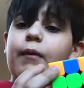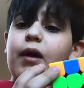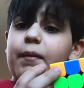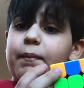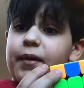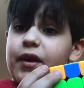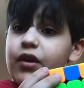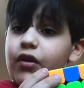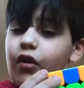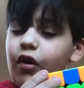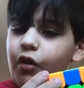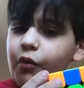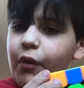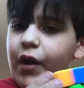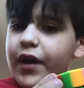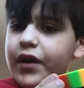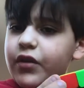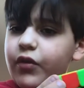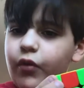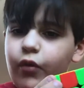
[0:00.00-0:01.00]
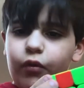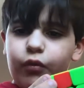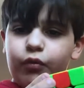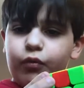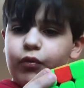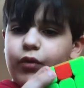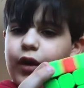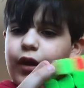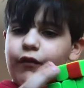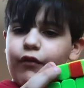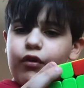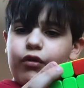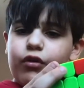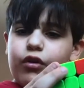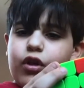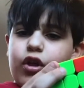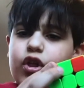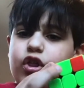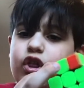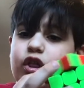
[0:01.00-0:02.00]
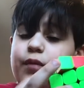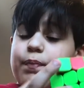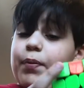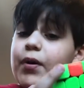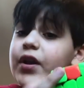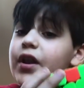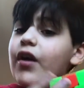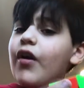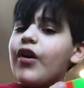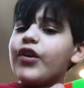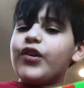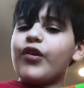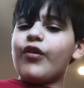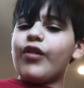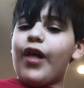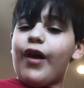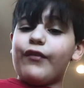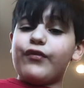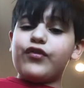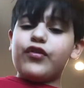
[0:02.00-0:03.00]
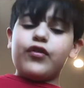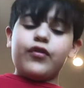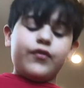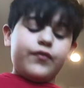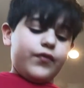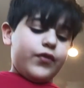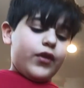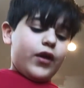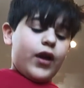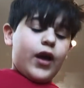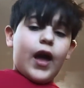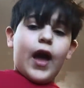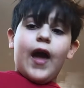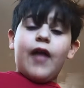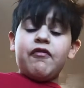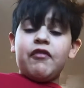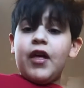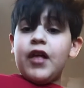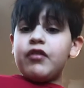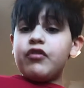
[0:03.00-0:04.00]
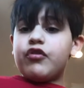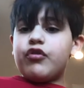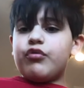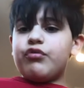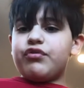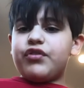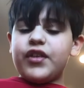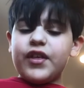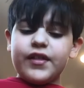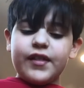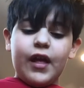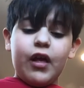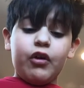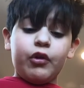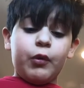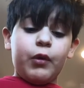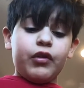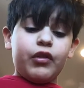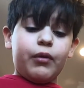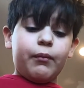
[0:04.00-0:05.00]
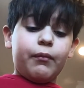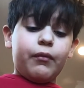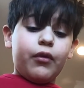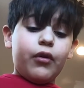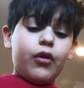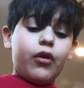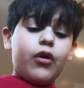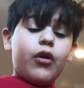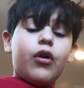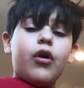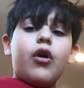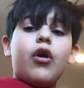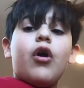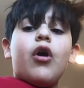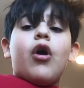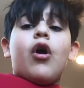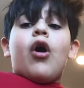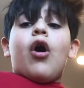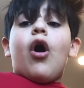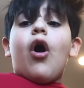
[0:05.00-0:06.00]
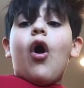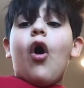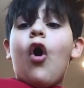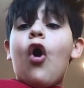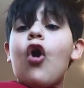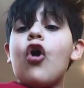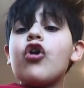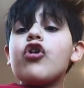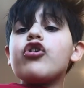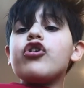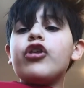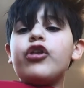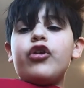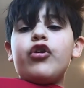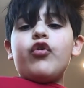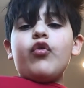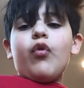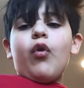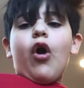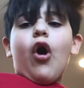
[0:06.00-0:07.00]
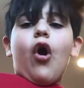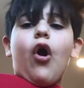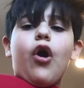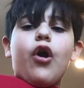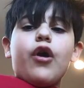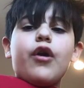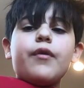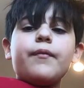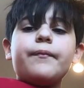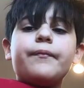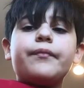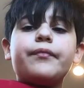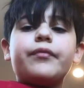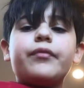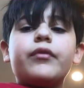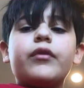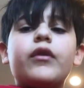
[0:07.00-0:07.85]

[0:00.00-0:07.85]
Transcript: That might be your right or whatever. Just put it on your left. And then do this algorithm. R-U-R